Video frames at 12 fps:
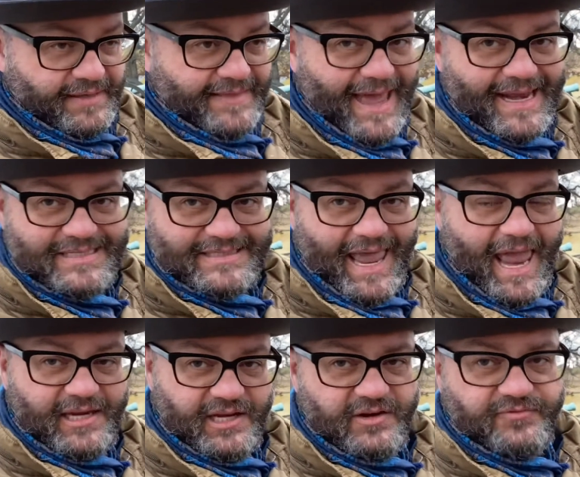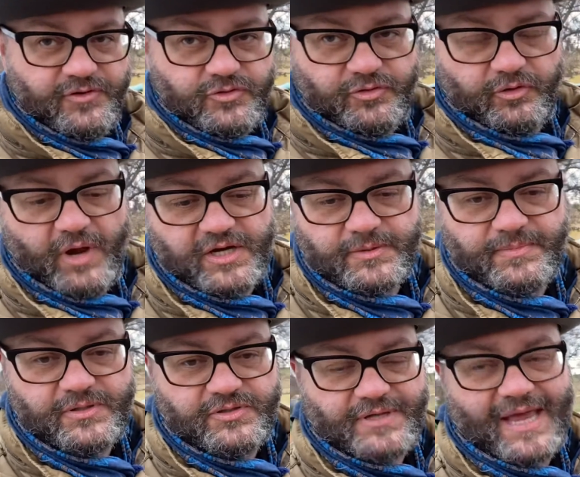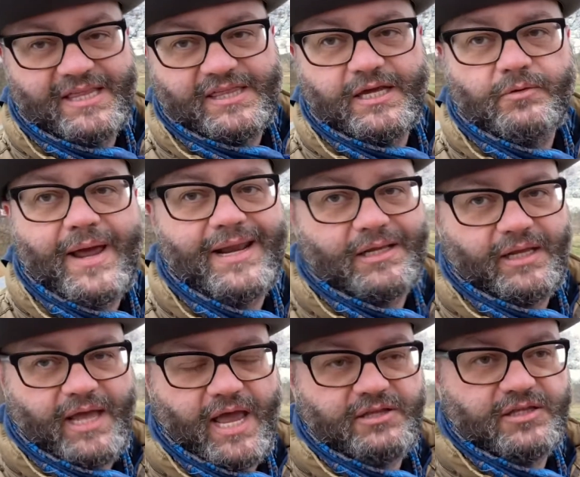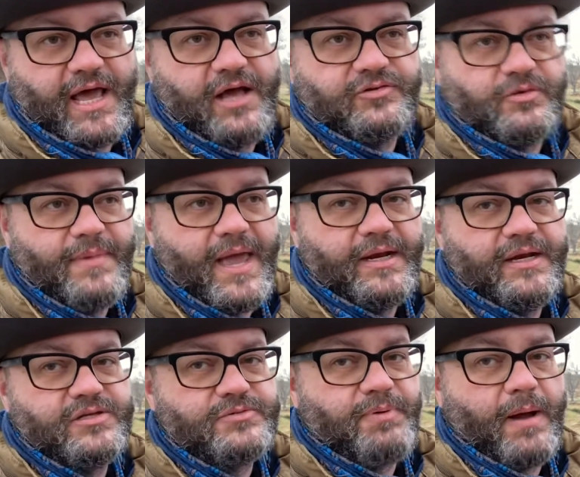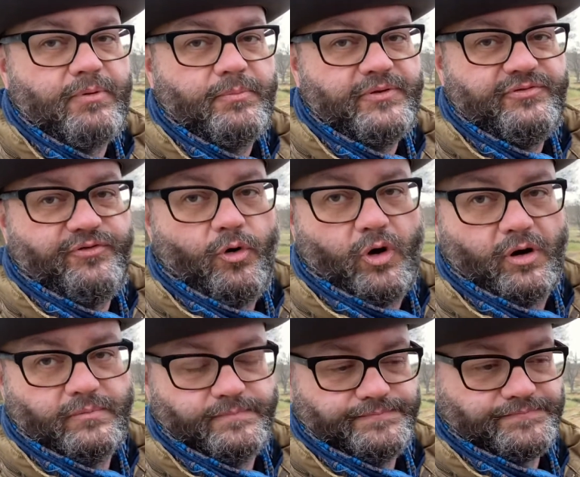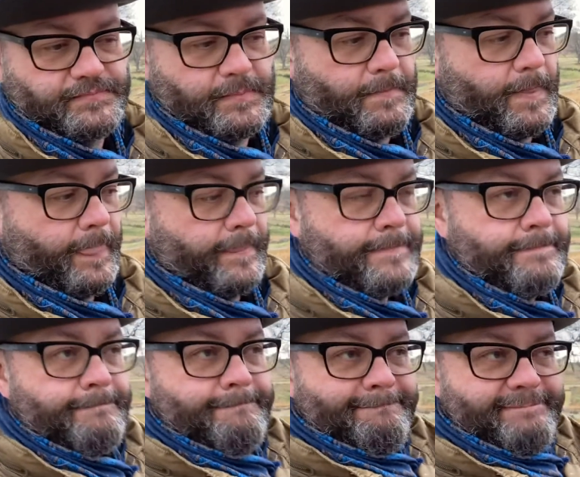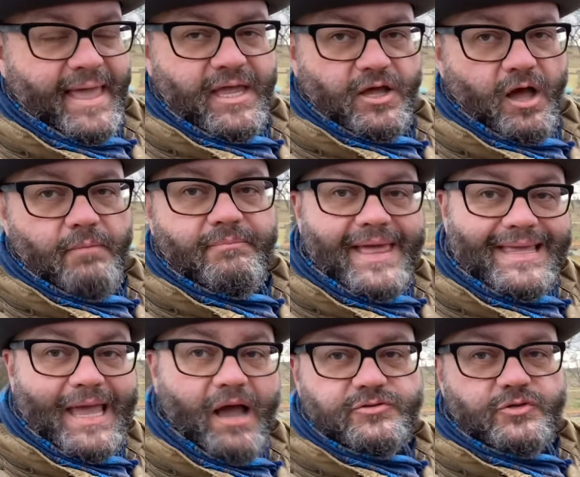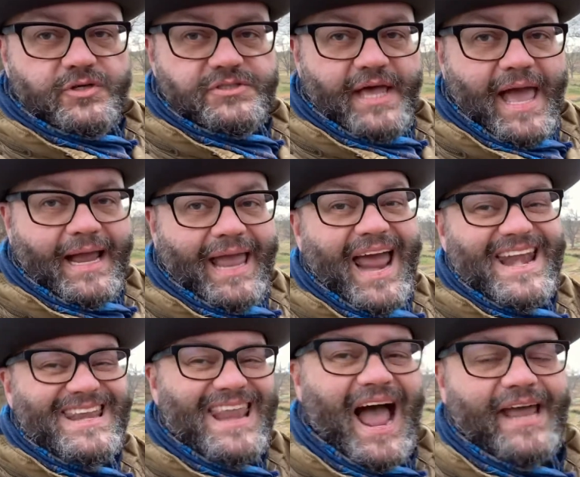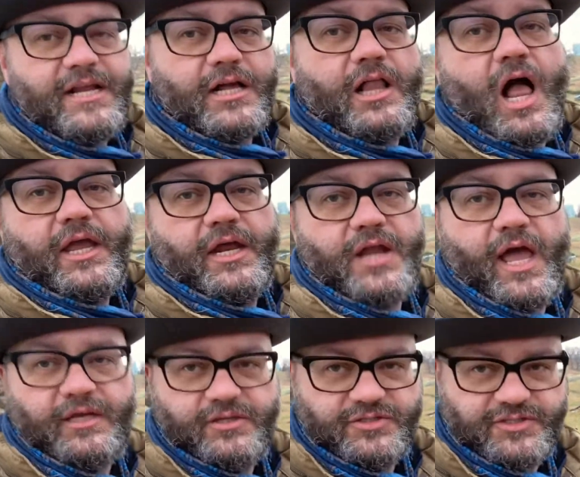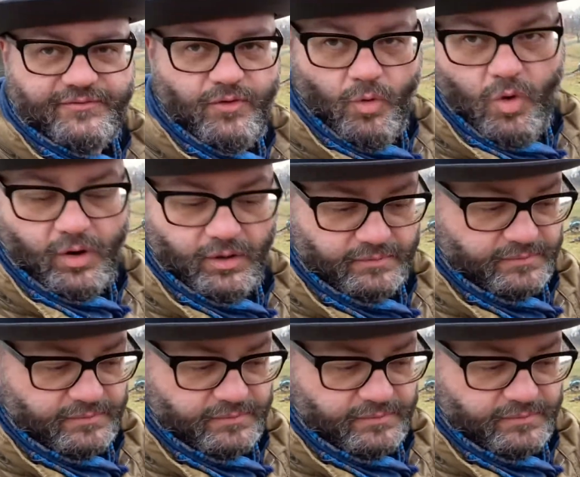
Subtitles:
That is 8 infantry regiments and theoretically 8,000 men. It is probably 4. They counterattack at 9 o'clock at night in the Civil War.